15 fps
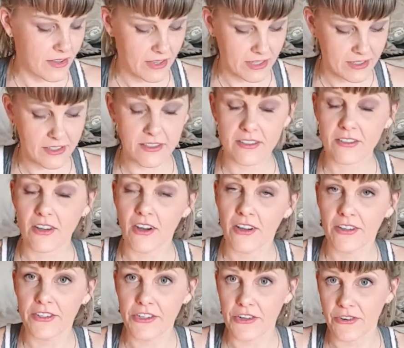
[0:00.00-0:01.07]
This is
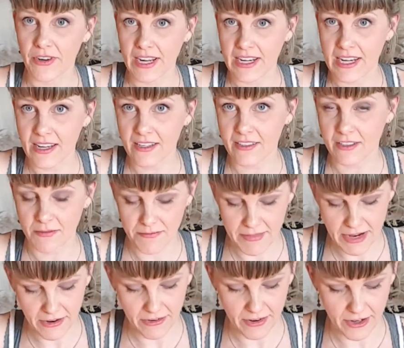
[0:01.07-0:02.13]
called Urania's
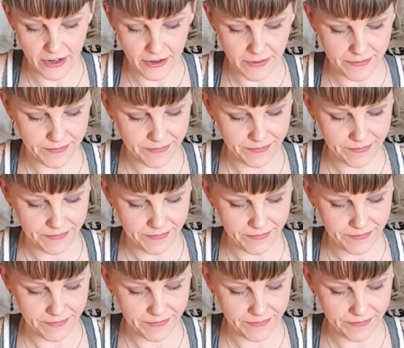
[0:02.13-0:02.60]
Mirror.